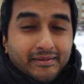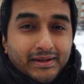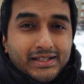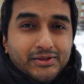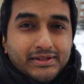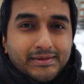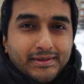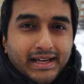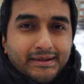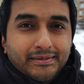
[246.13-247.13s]
Please do
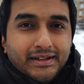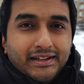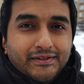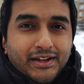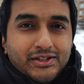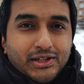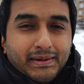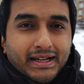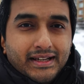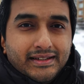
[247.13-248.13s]
subscribe if you enjoy
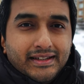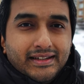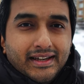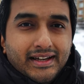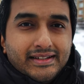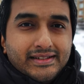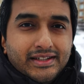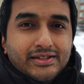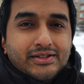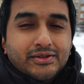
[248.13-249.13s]
my content.
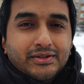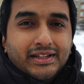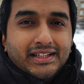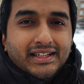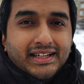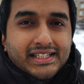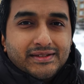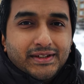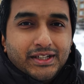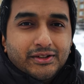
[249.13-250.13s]
See you soon in the
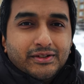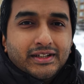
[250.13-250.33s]
next video.